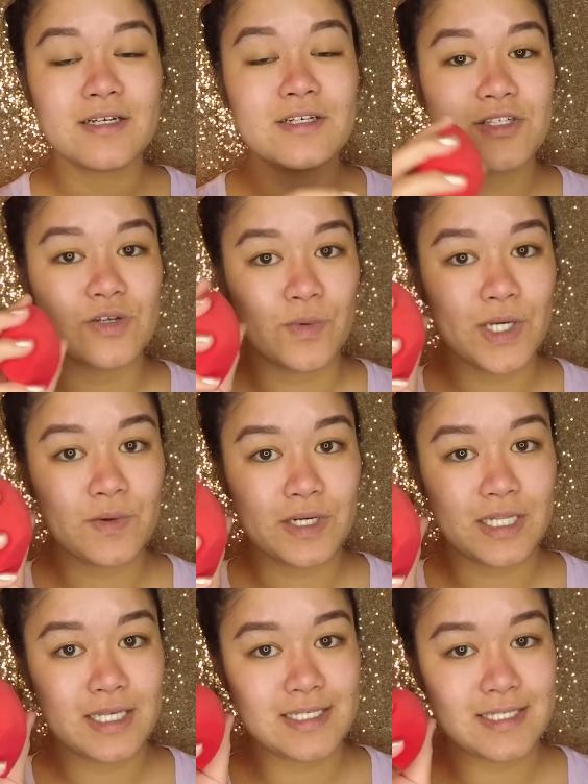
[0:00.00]
to win one of
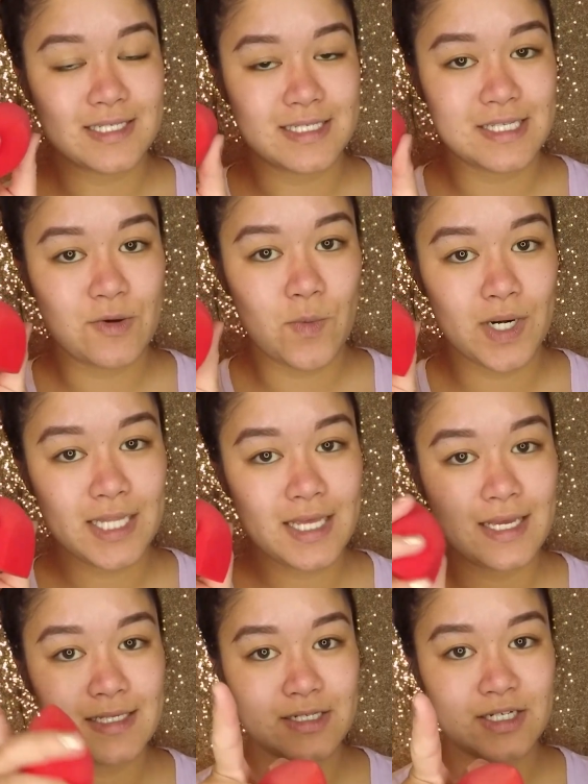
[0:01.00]
these, because one of
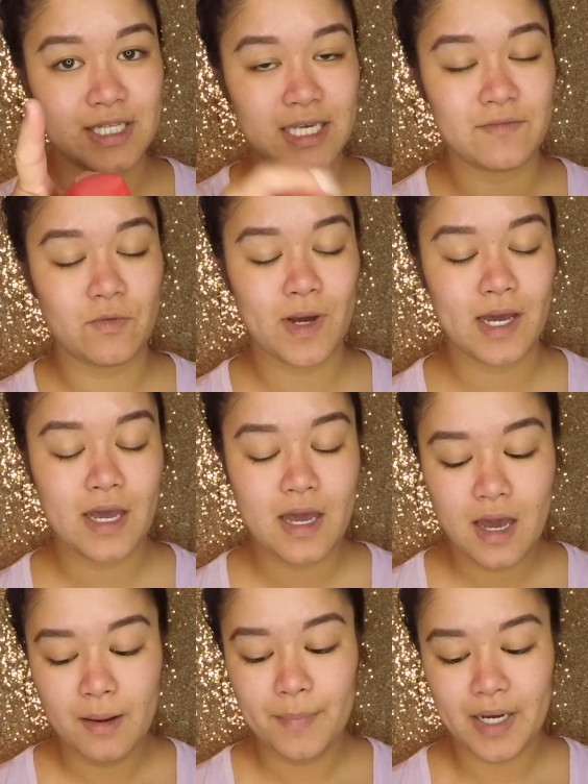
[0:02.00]
these are in the giveaway.
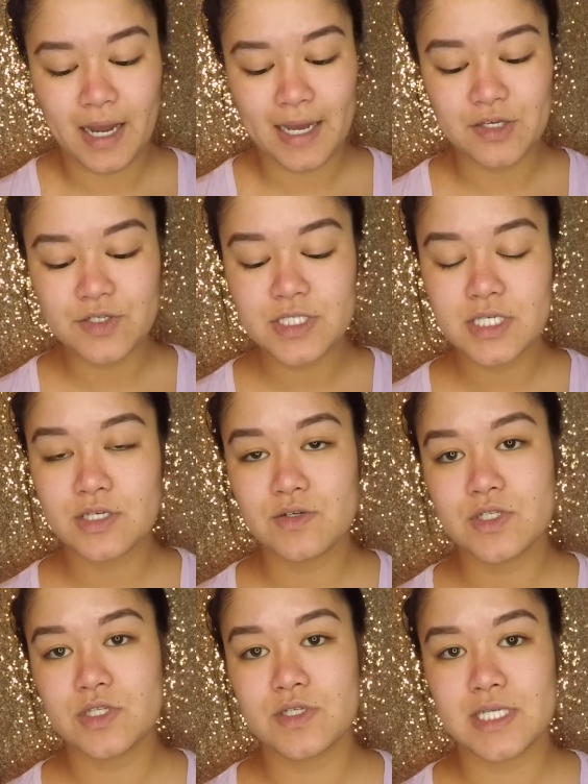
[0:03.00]
But I used to use
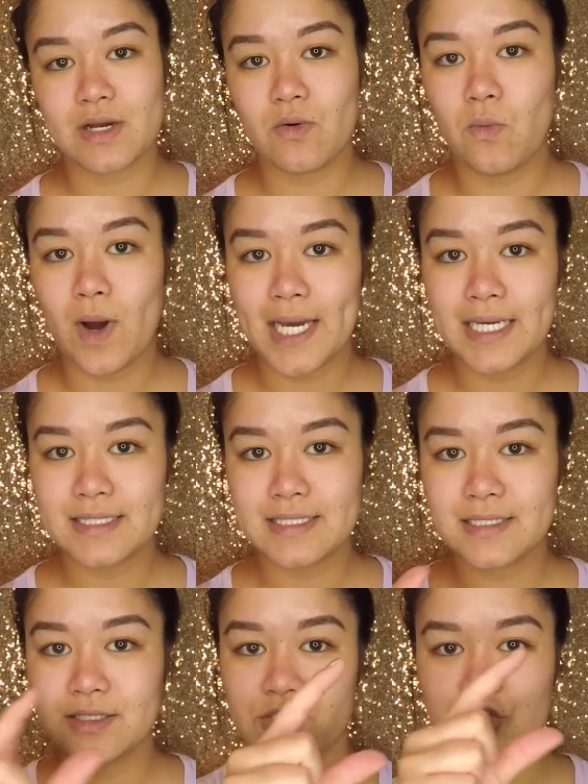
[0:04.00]
those like white
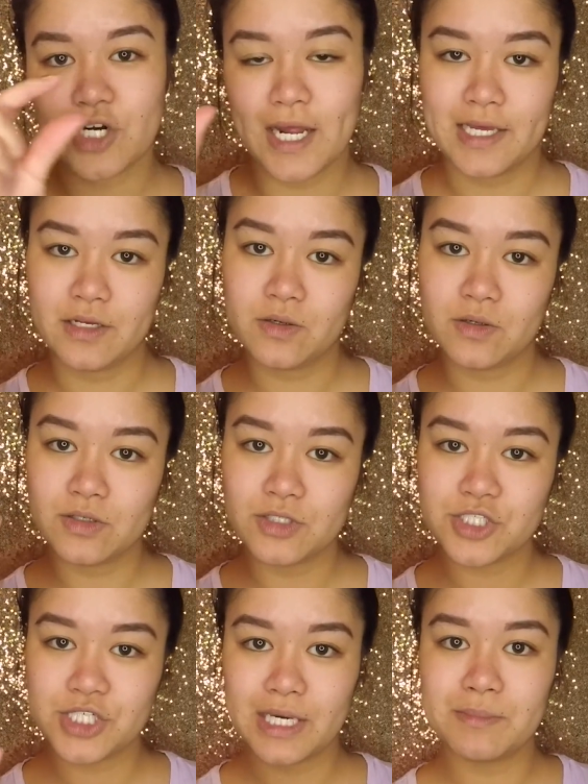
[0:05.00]
triangle
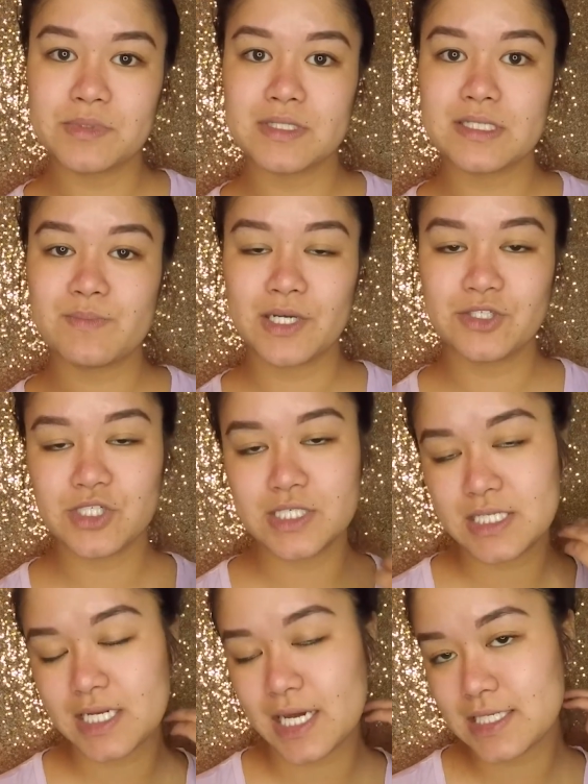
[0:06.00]
shaped sponges
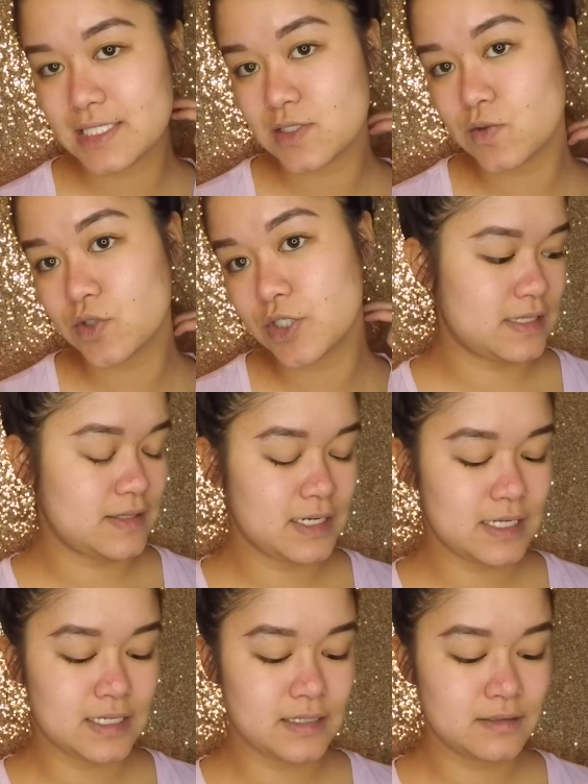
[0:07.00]
in high school. Then
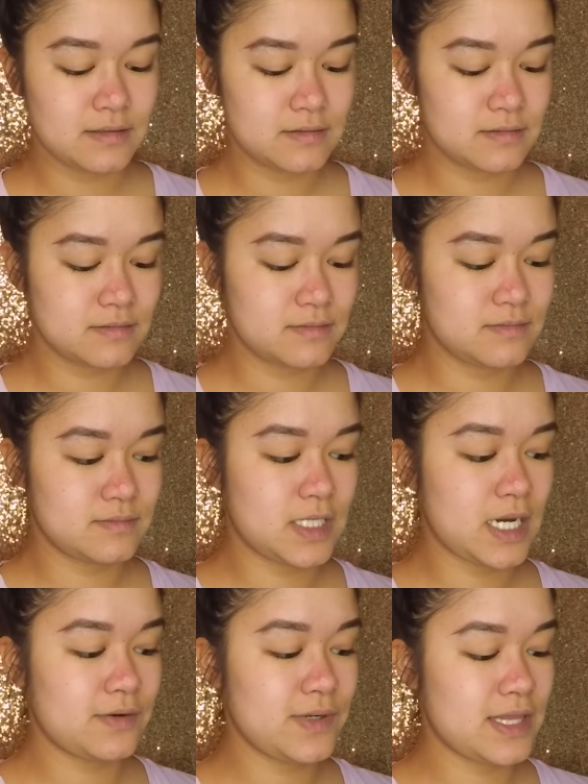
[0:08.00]
I
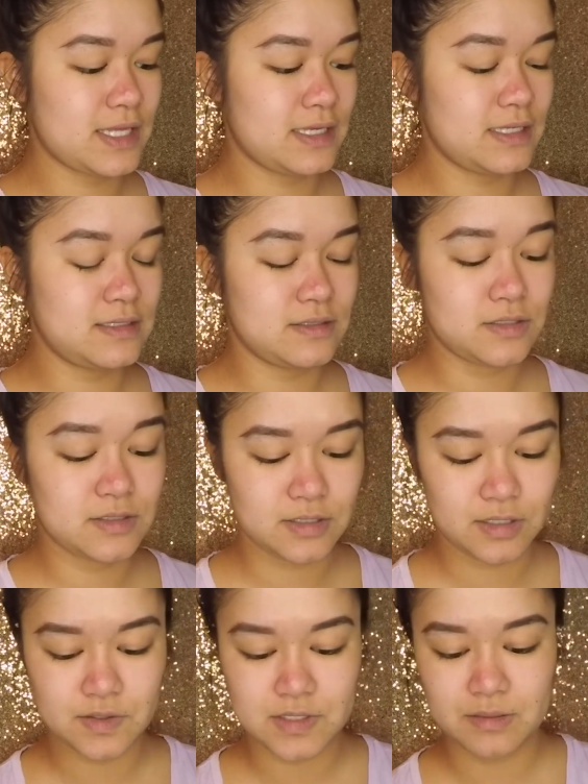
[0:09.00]
got with it and started
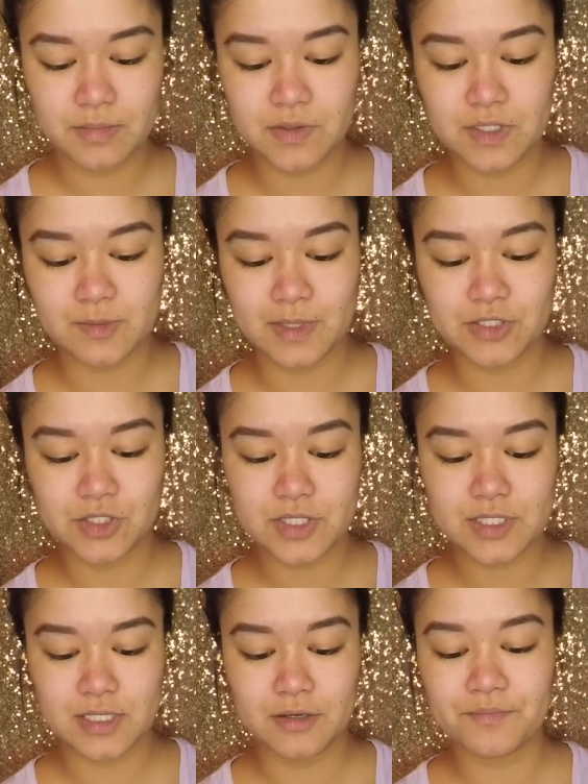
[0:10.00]
using beauty sponges. So